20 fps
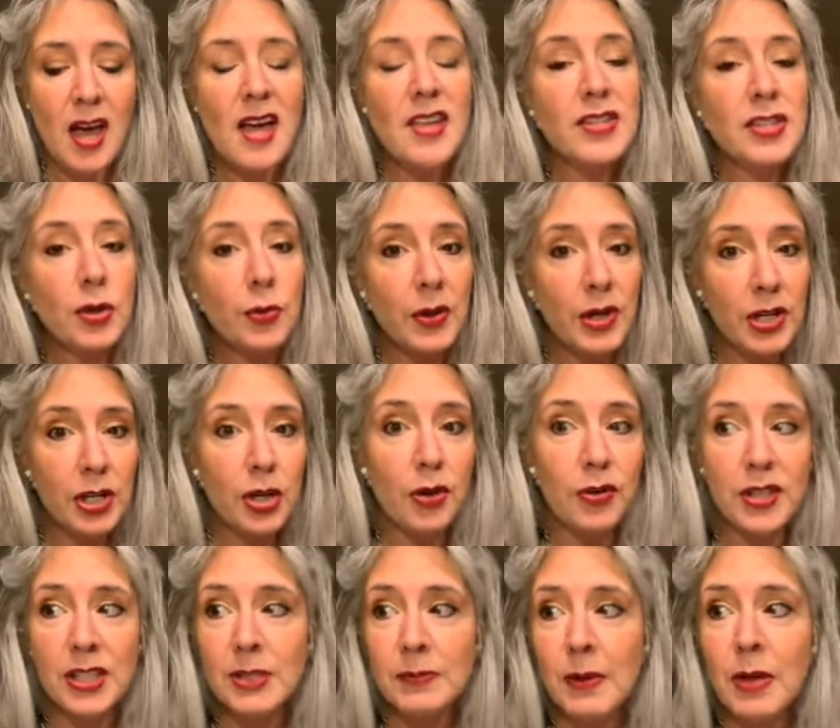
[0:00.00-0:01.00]
So we know
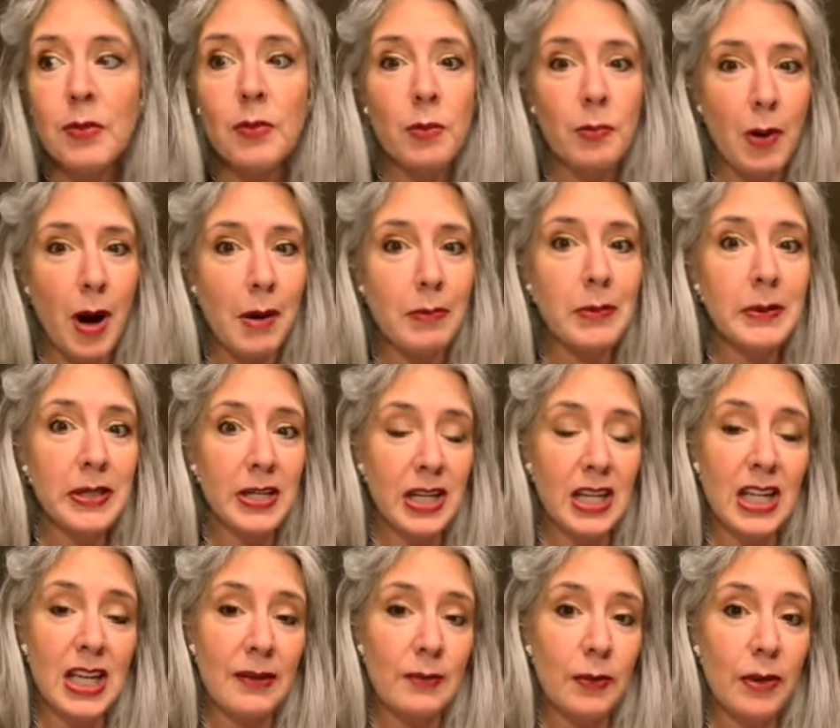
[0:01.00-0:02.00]
this month we're probably
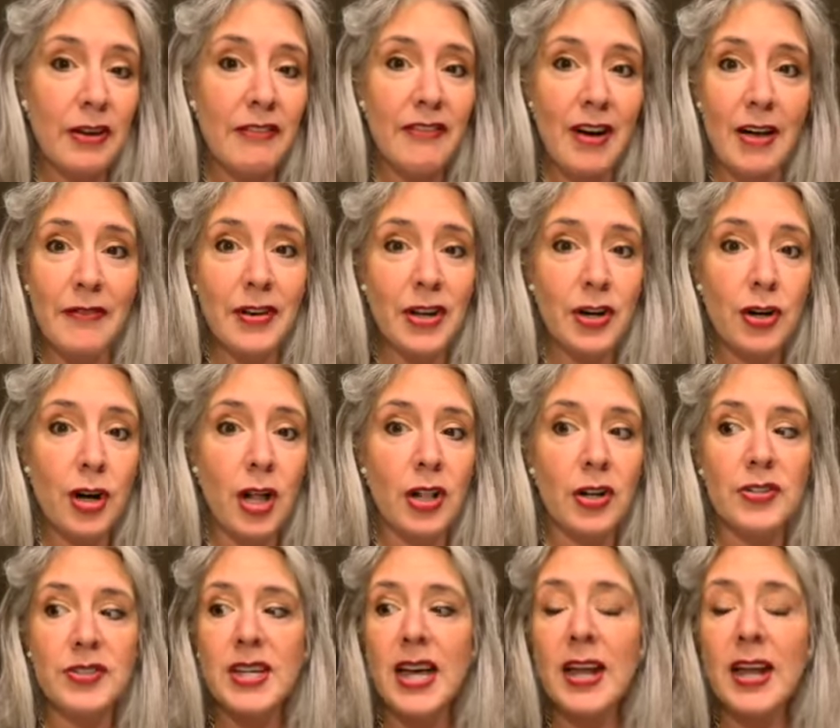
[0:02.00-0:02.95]
gonna give away $500